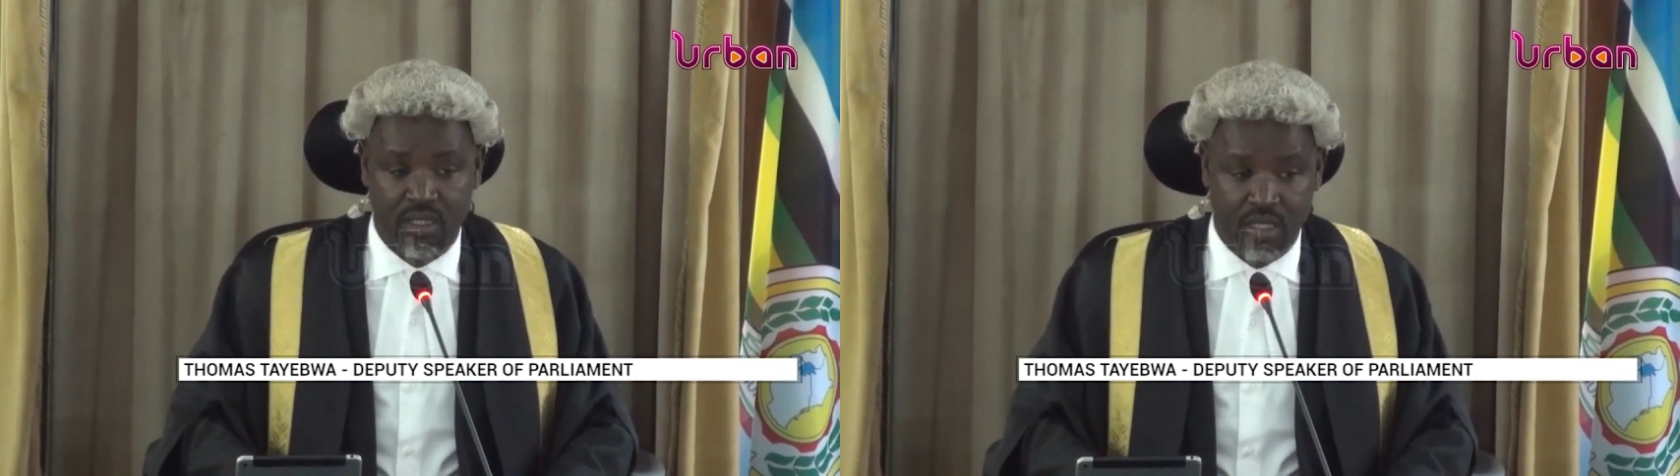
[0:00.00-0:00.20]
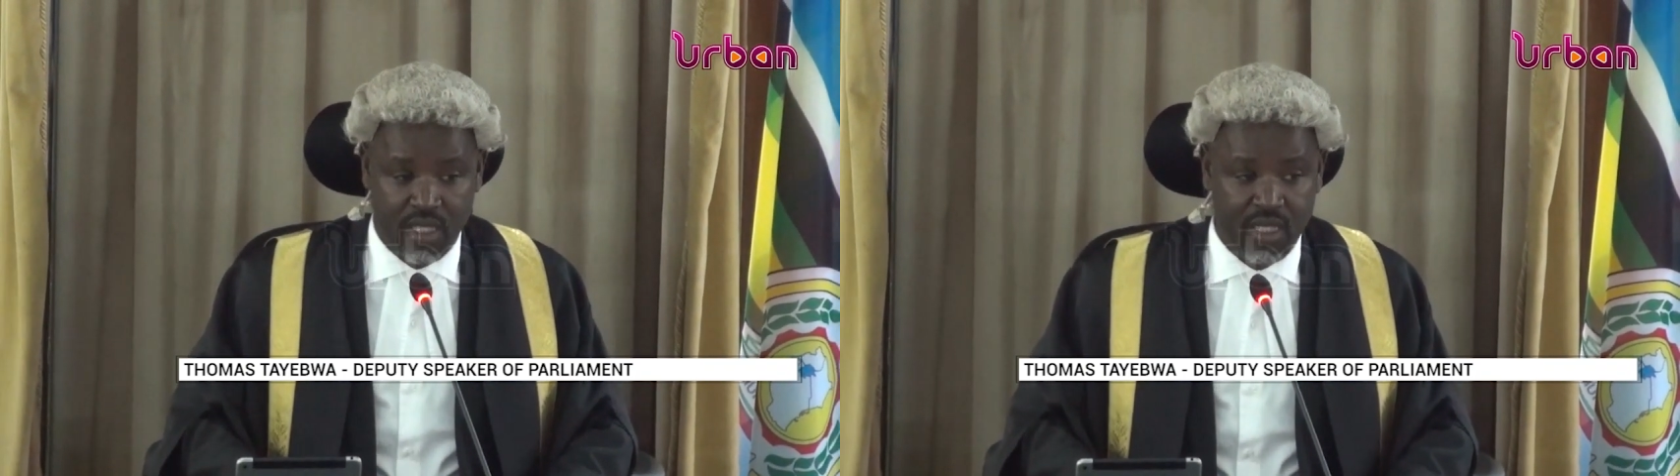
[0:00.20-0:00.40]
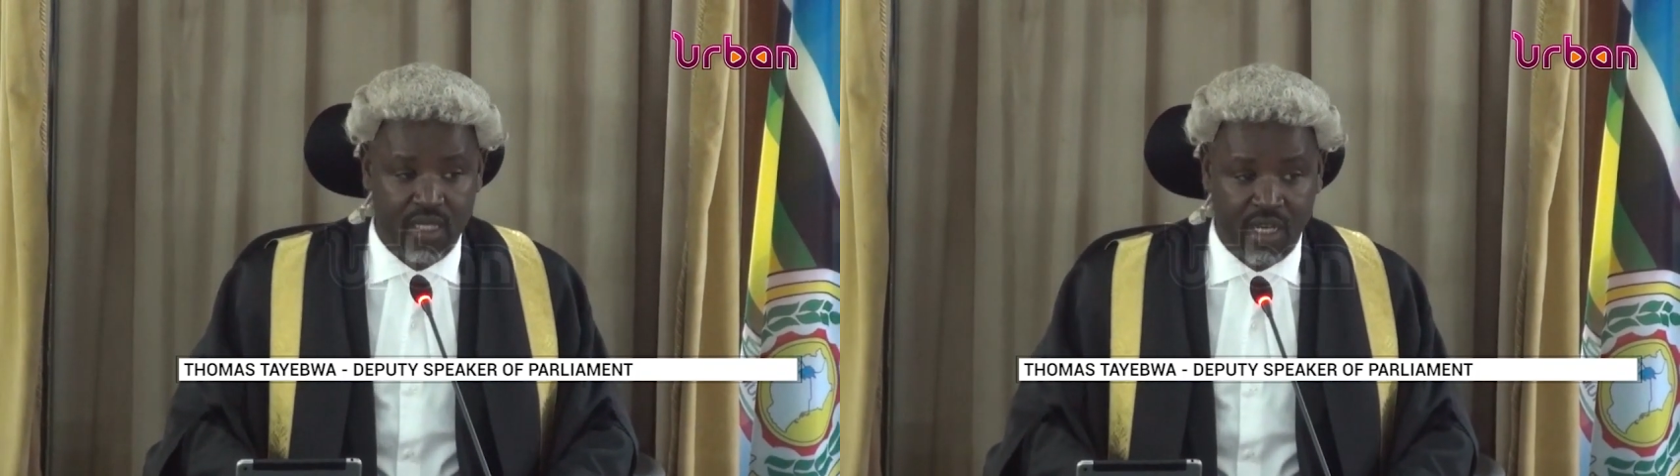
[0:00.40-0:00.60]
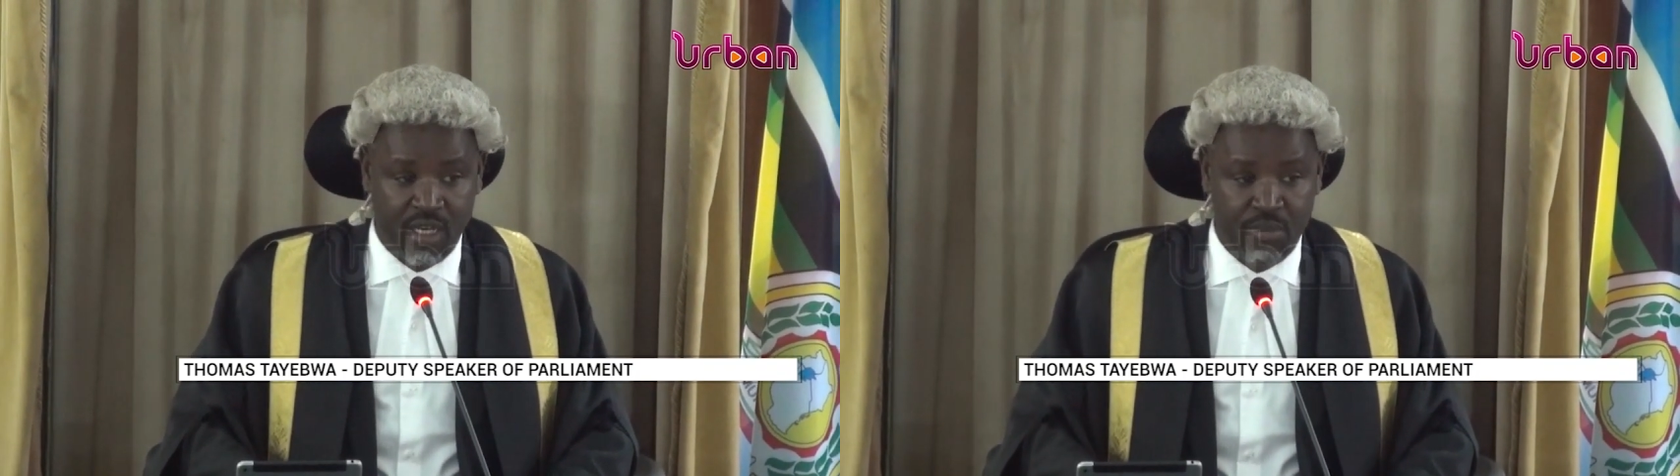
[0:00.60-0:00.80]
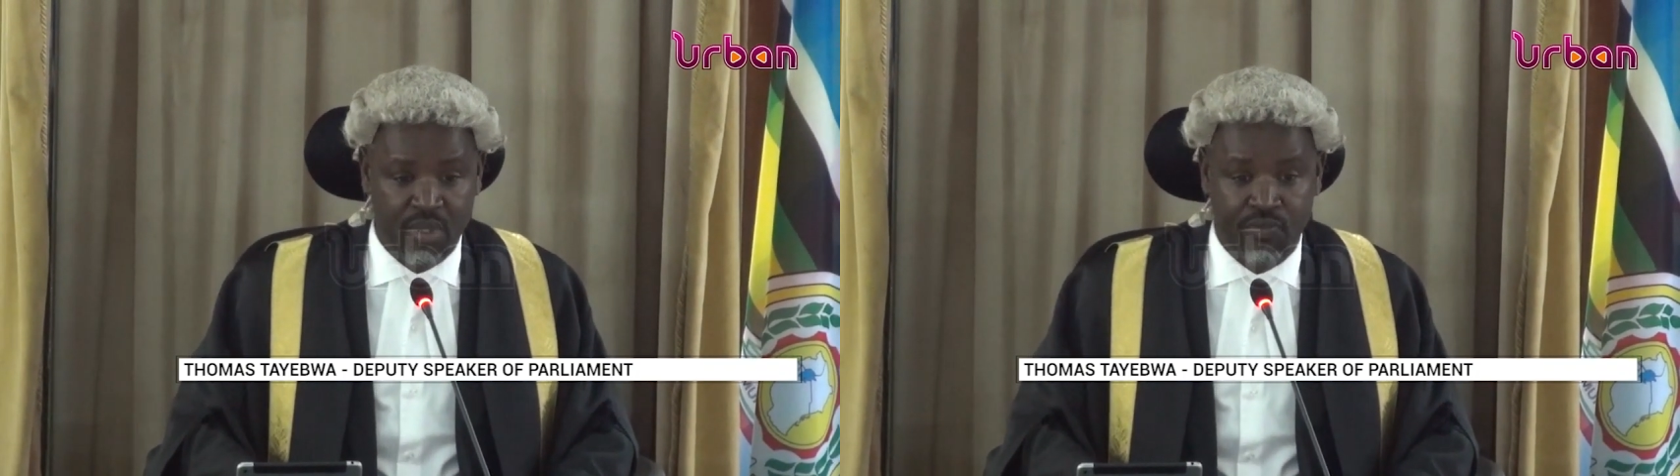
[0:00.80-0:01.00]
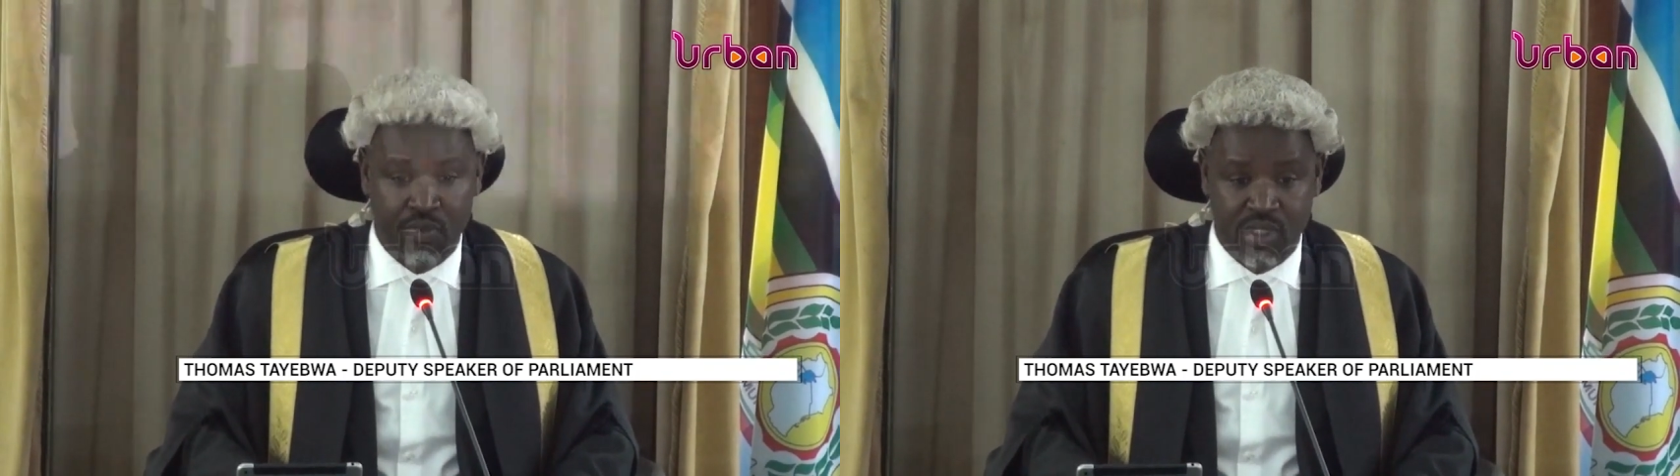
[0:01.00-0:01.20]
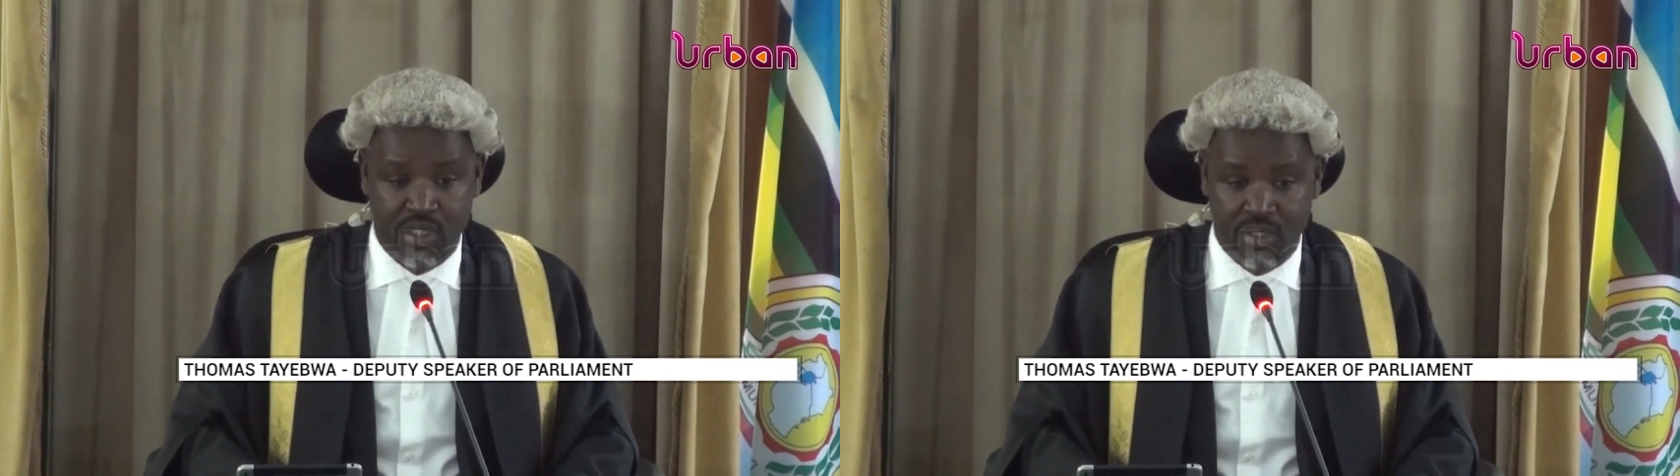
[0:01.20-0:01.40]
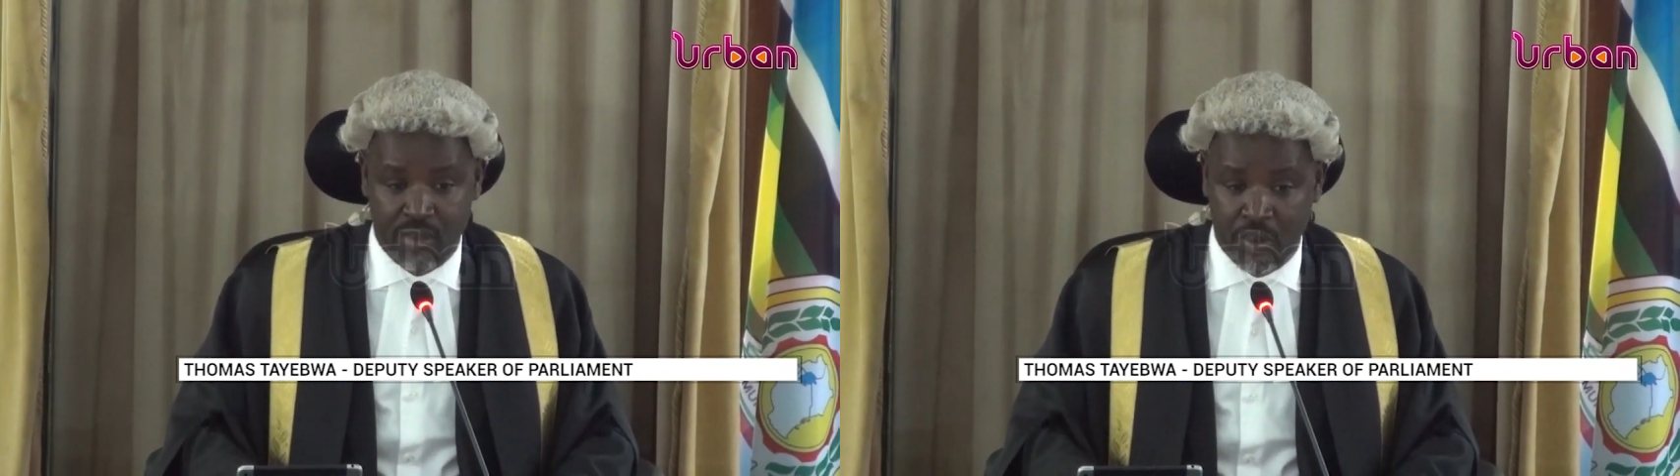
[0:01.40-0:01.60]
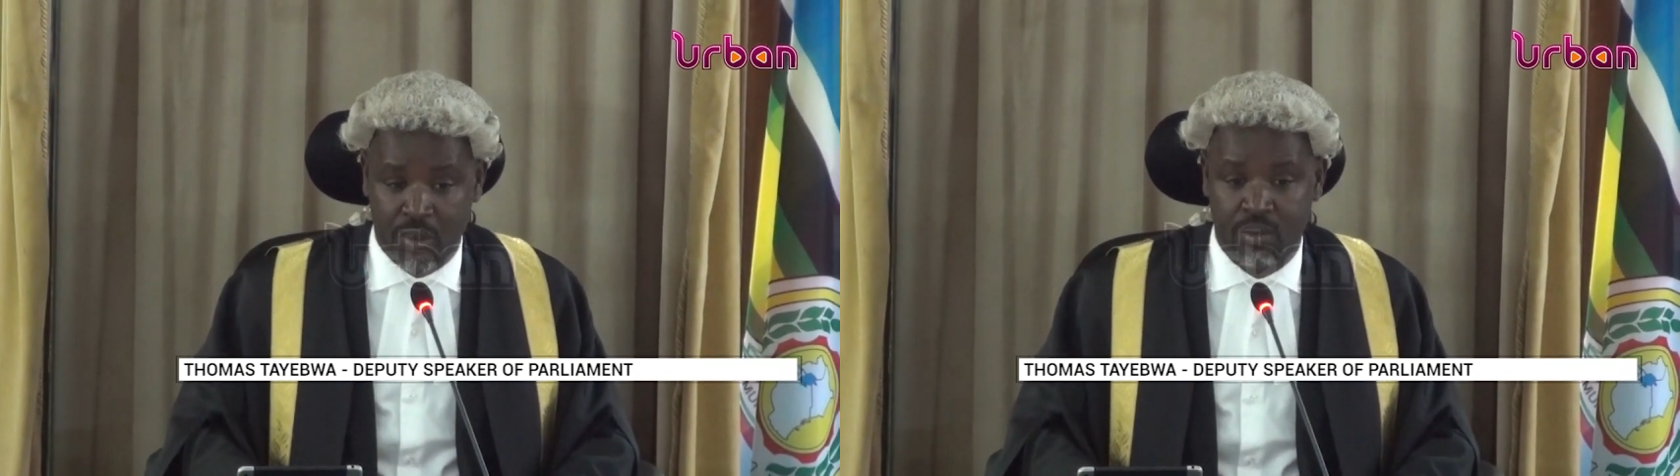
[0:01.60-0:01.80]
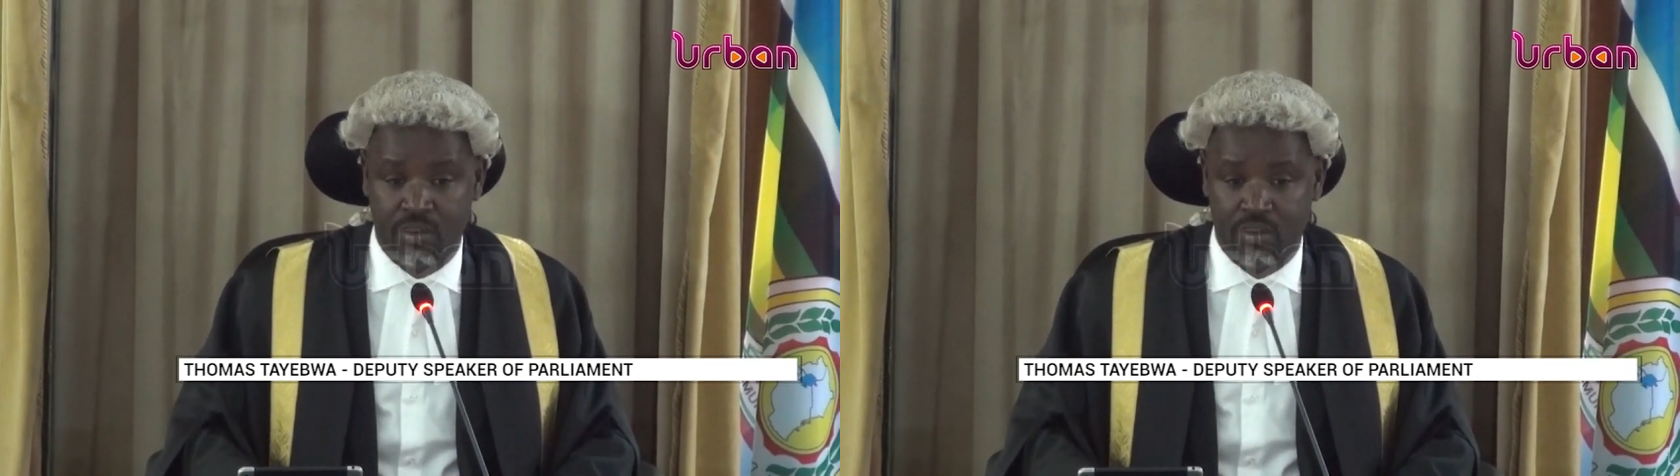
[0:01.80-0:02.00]
then I'll be forced
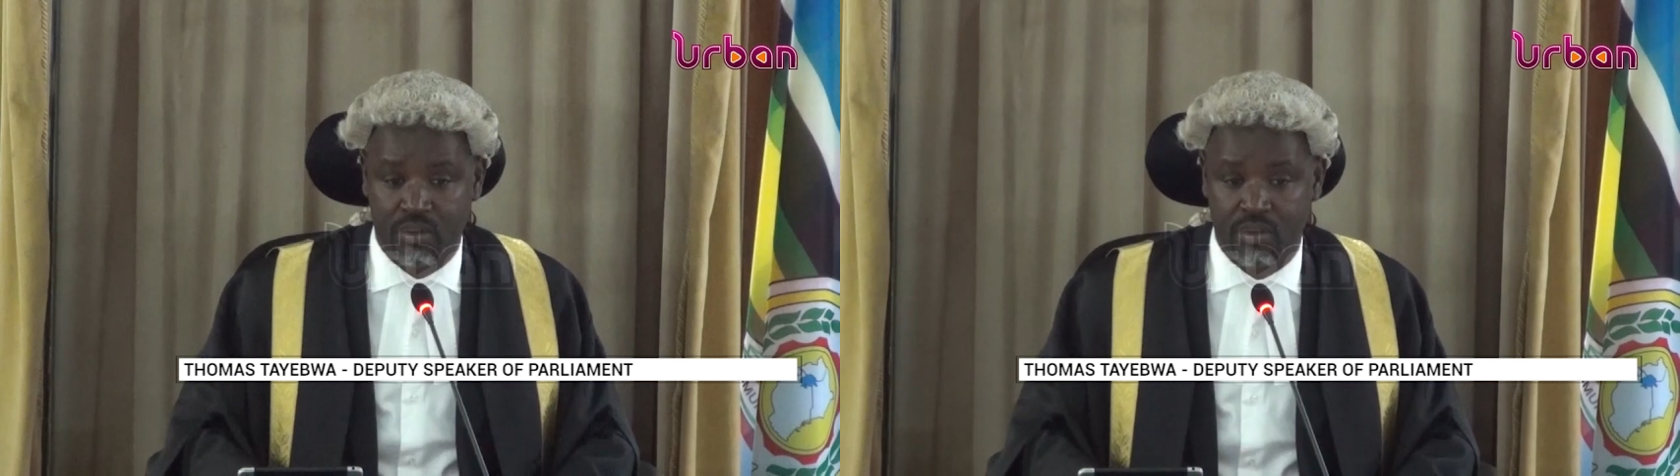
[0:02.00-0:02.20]
to